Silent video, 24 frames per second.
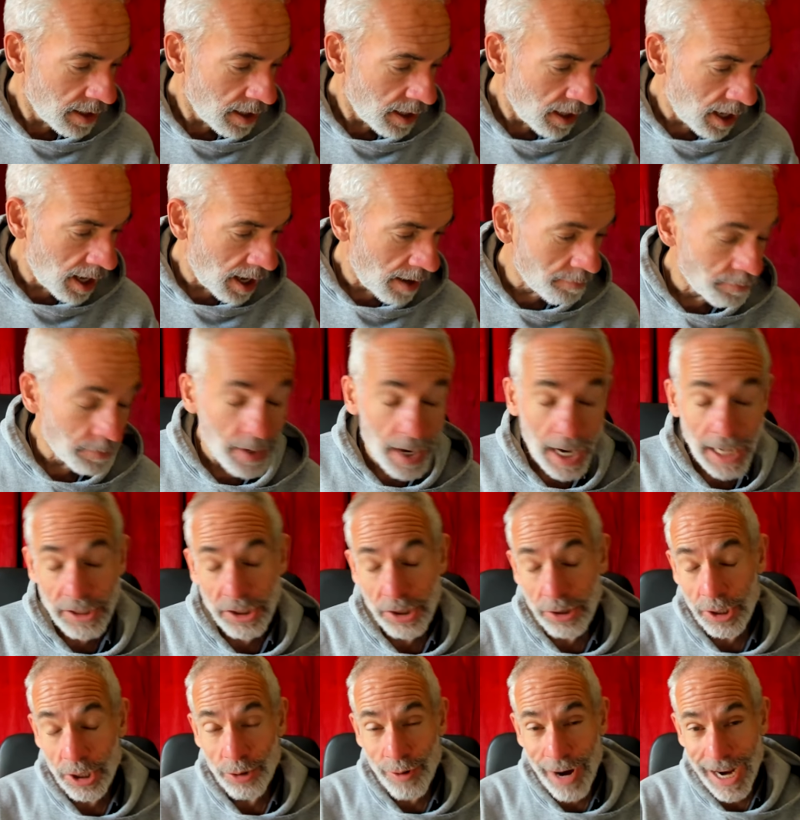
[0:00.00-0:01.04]
Um, I
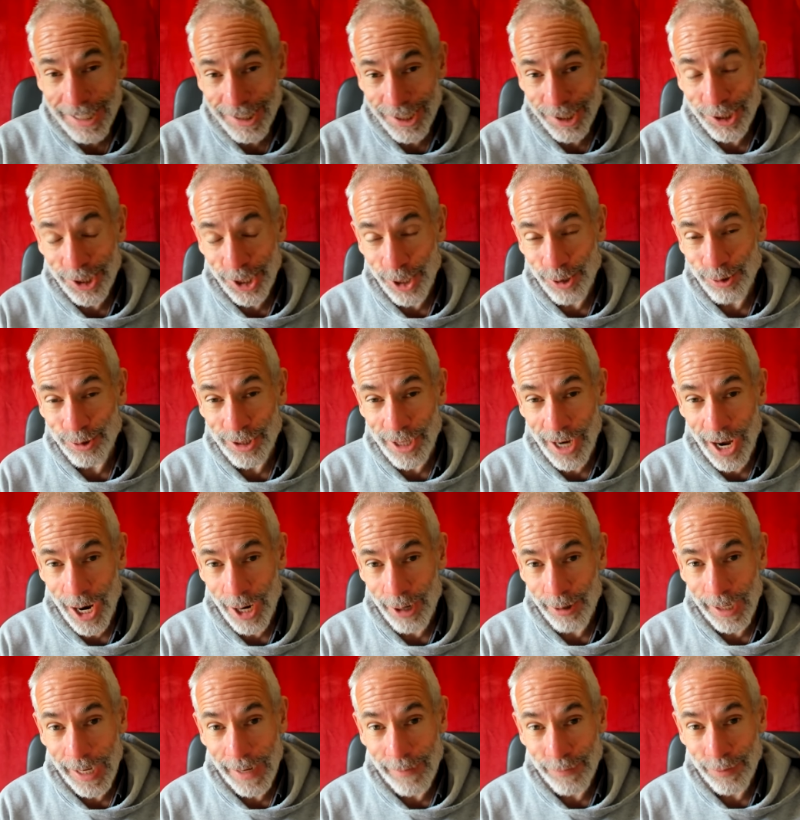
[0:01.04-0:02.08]
do a gratitude
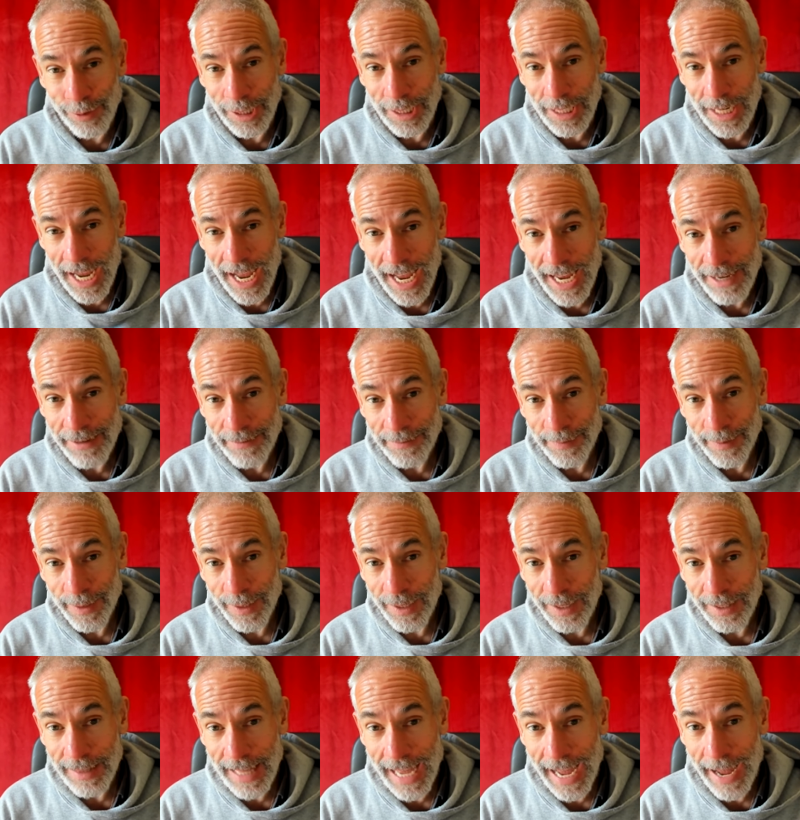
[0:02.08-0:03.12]
diary every day.
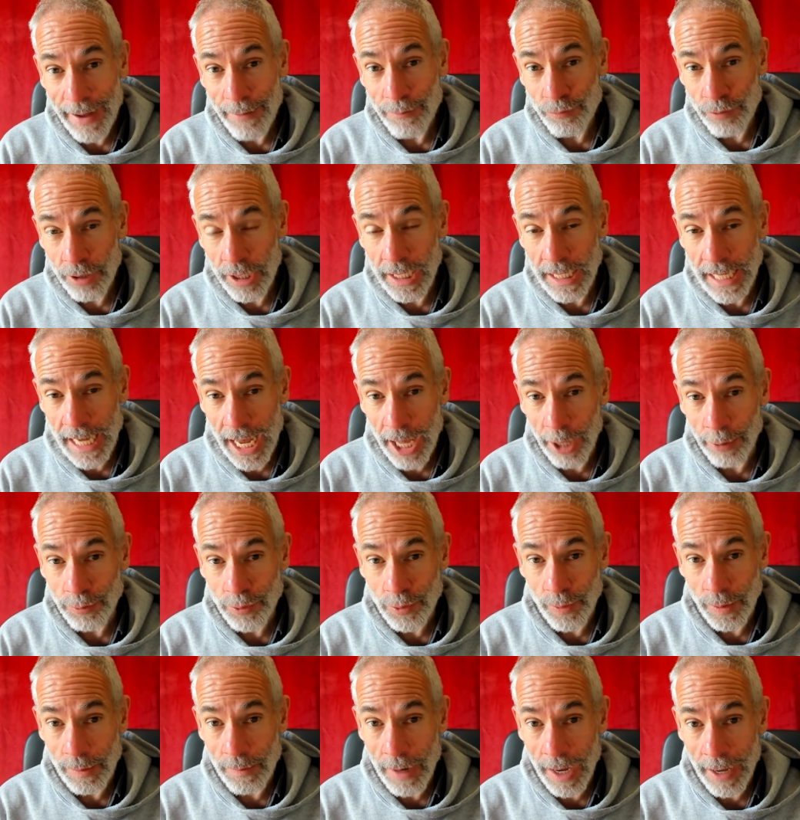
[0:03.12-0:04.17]
That really
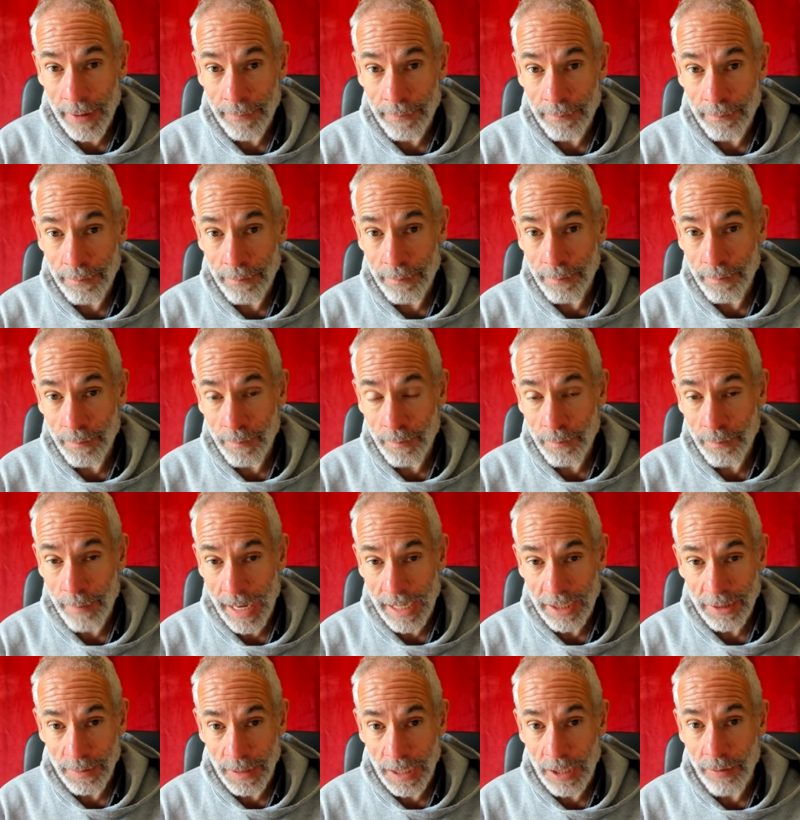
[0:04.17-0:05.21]
helps with my,
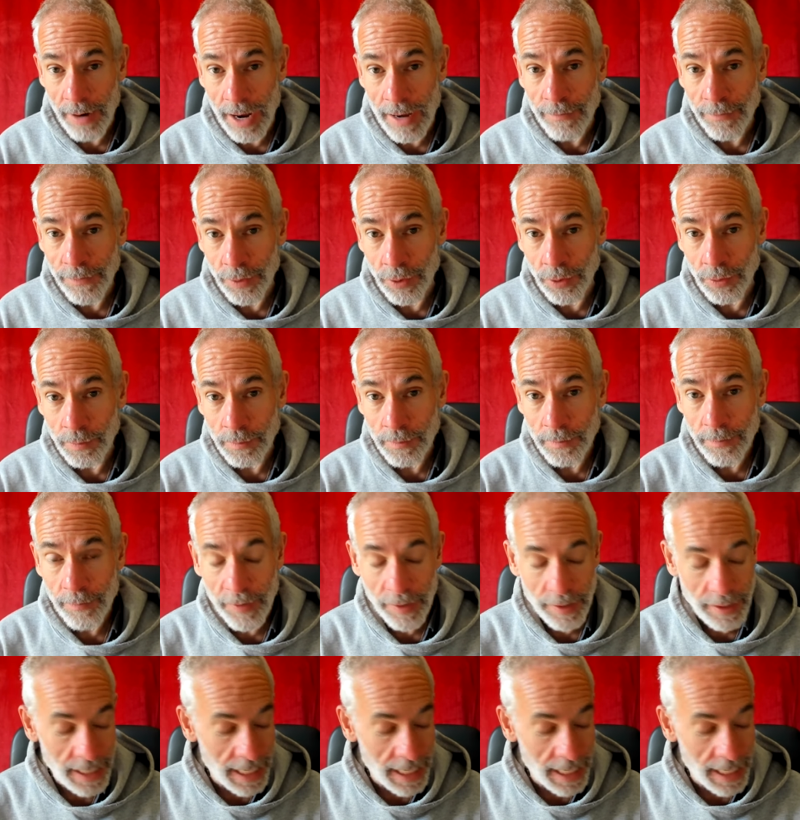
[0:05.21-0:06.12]
makes me grateful for